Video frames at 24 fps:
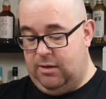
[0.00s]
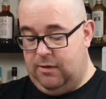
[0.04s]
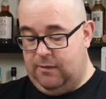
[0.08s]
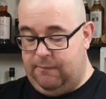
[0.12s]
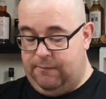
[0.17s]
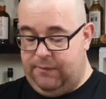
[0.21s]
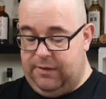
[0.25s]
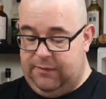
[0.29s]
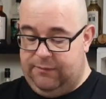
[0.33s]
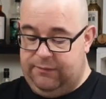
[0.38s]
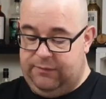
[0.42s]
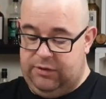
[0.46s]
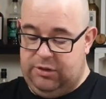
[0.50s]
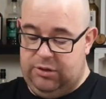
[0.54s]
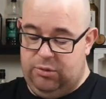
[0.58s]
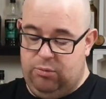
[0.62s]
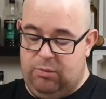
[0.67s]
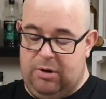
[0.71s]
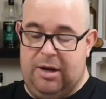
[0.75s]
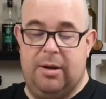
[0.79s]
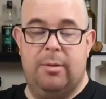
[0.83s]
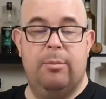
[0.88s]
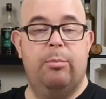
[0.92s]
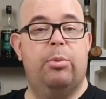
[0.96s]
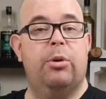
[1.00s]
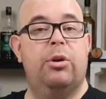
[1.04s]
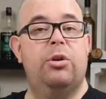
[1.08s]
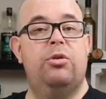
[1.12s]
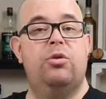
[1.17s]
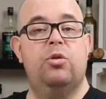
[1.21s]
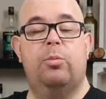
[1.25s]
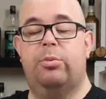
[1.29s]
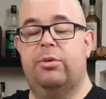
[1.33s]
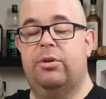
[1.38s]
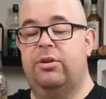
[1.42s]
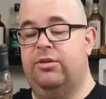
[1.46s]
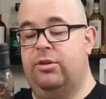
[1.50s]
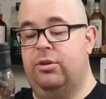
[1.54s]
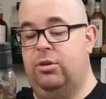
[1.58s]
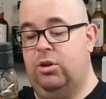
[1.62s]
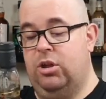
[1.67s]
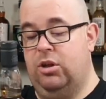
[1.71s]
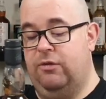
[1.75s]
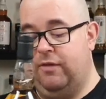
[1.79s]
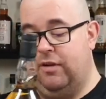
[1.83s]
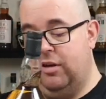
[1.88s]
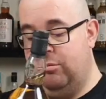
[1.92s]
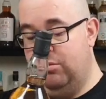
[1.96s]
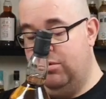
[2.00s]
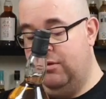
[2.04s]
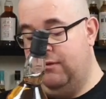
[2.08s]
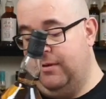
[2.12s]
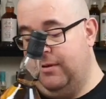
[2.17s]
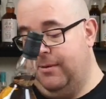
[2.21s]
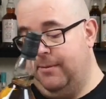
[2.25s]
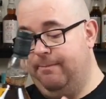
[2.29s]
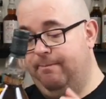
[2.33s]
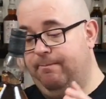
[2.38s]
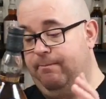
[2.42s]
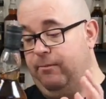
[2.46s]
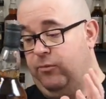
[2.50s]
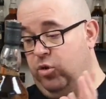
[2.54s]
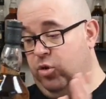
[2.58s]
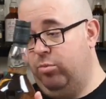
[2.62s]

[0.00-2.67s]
51.2% of ABV.